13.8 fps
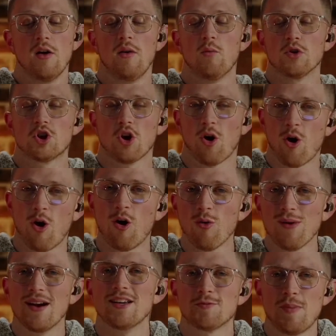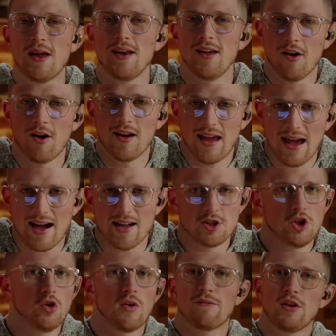and what you're already spending on ads.
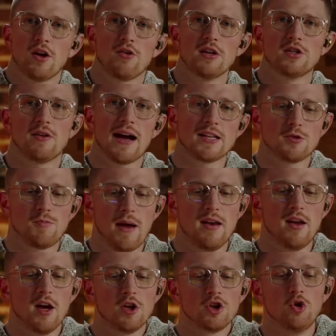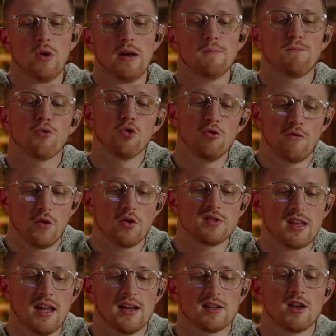You don't have to increase your ad spend to improve those
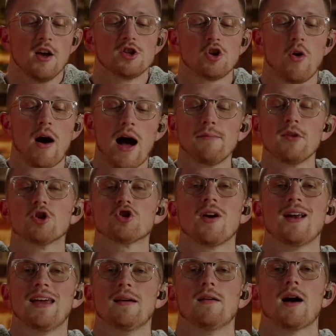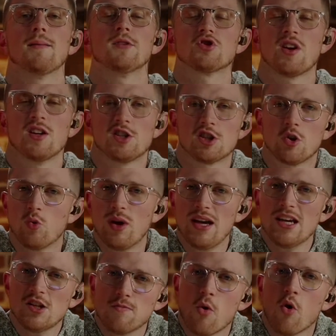things. So I'm gonna try to
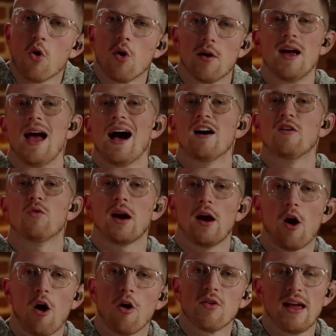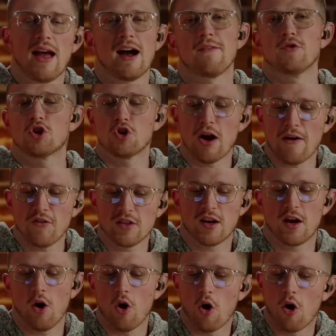squeeze more out of what I already have, the traffic that
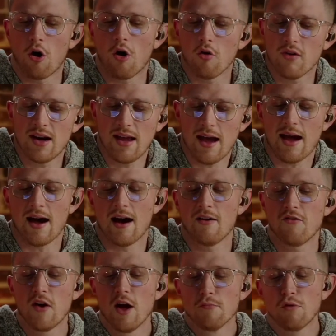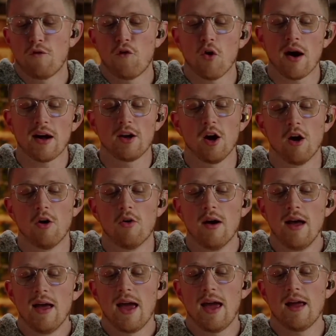I already have, before I go
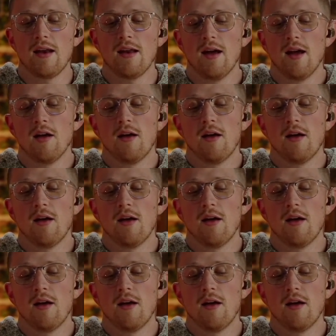and